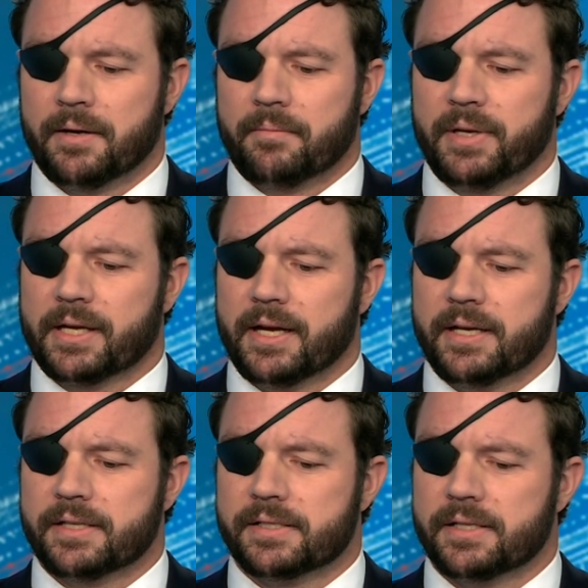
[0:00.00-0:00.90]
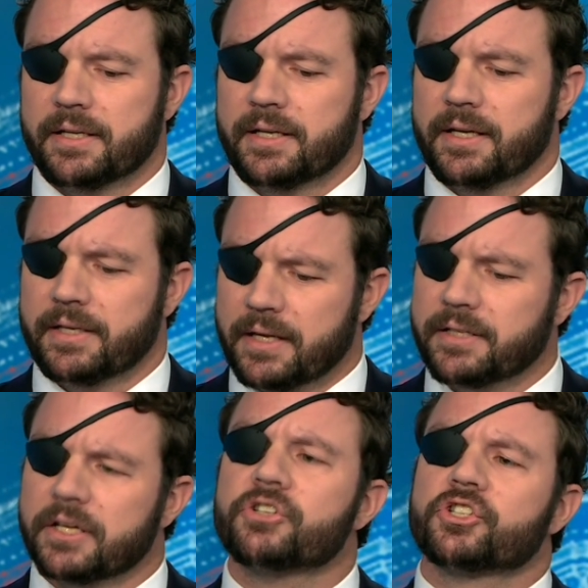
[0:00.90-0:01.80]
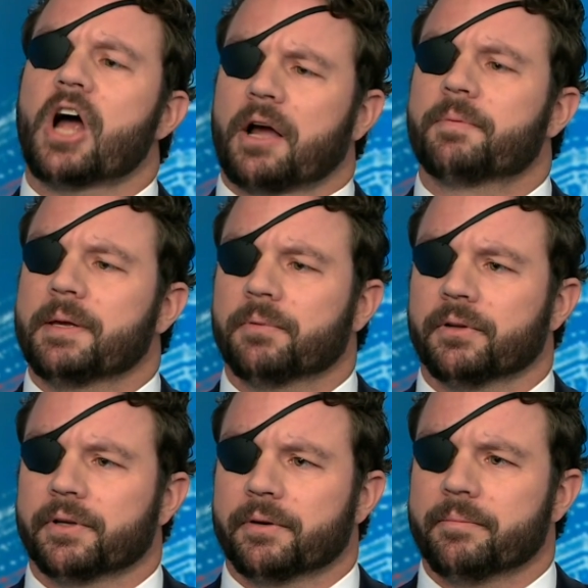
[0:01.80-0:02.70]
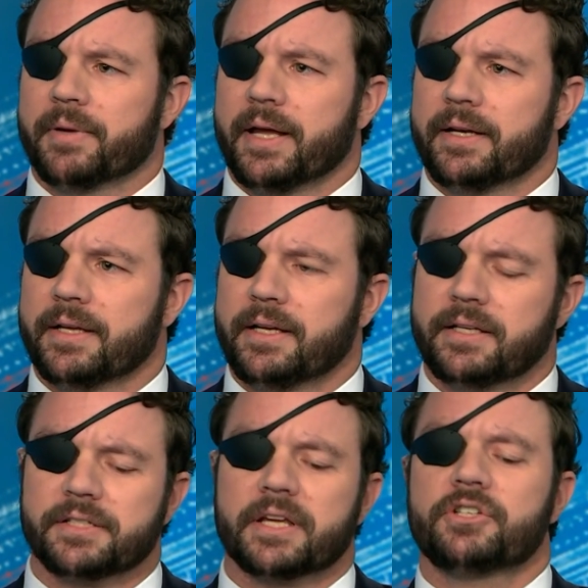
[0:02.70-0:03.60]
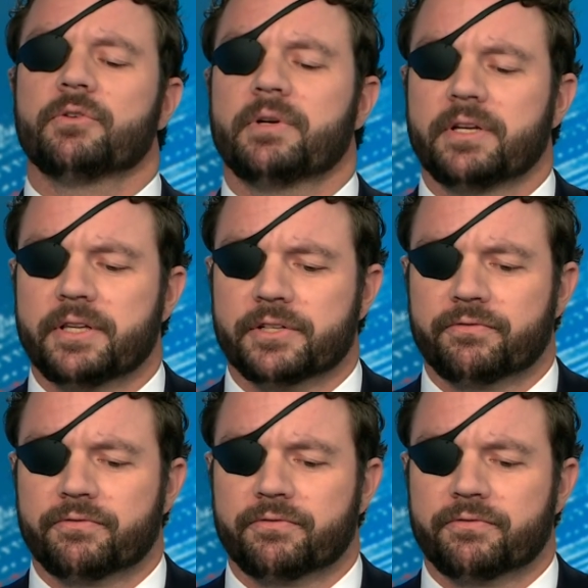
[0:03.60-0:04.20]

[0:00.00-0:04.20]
because it does shock people a little bit. And it does get you into this